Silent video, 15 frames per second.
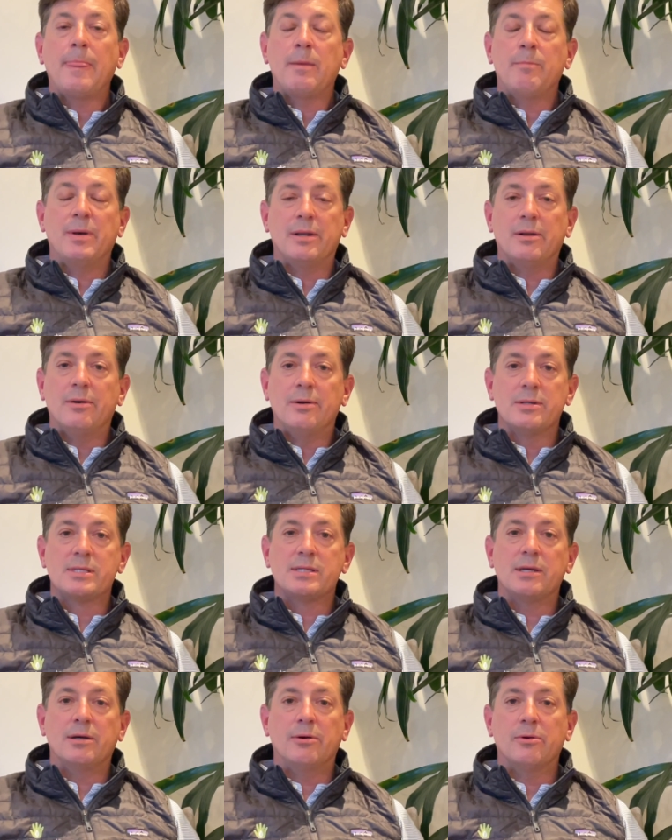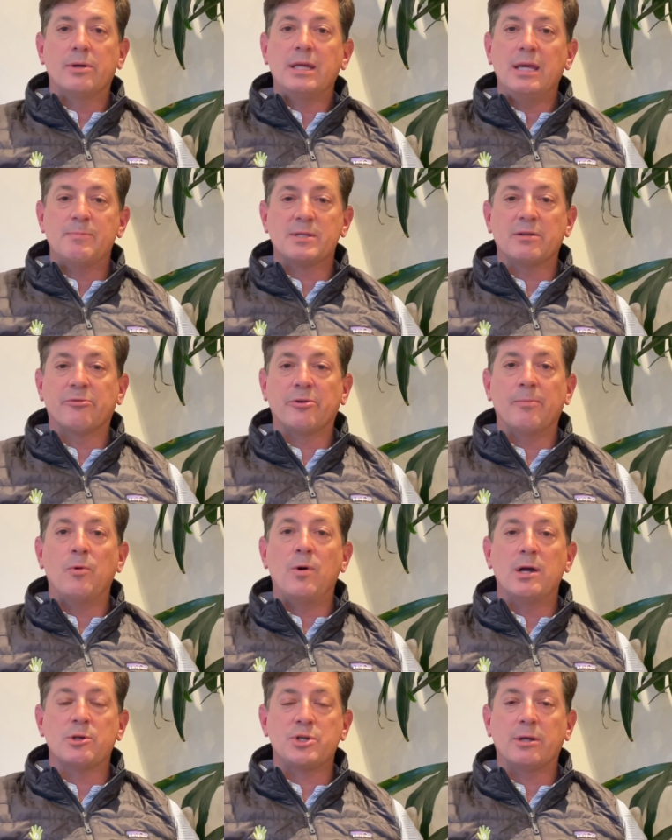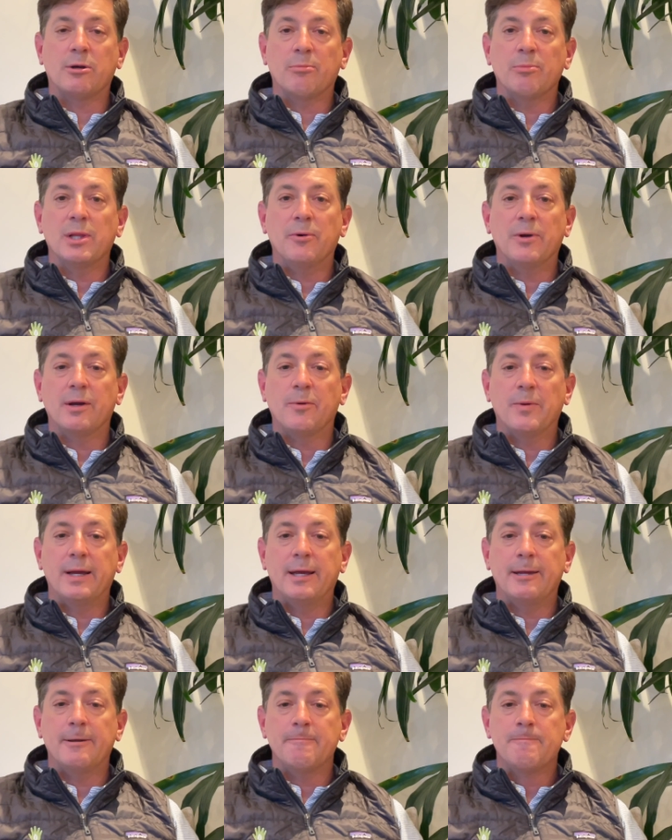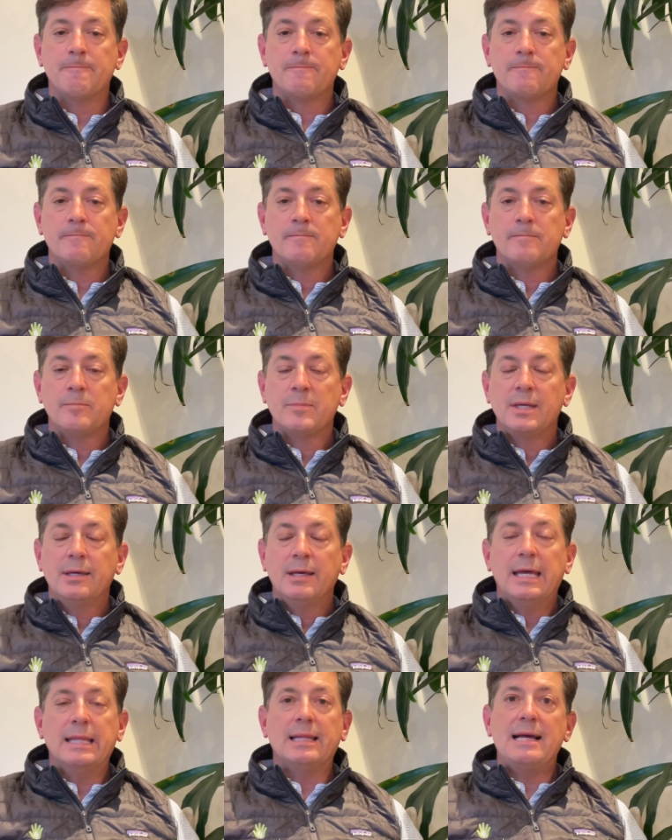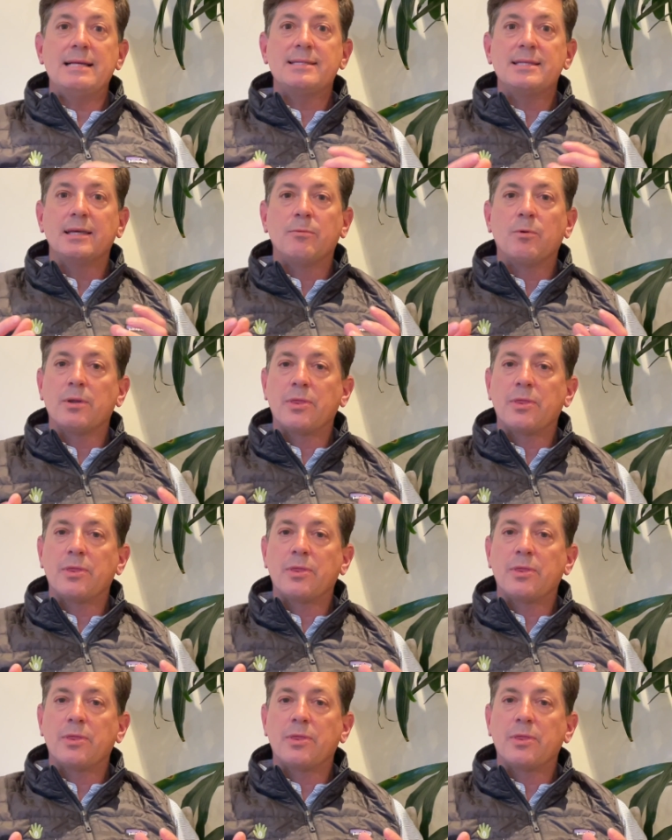but also keeps it from washing or blowing away. And lastly, we're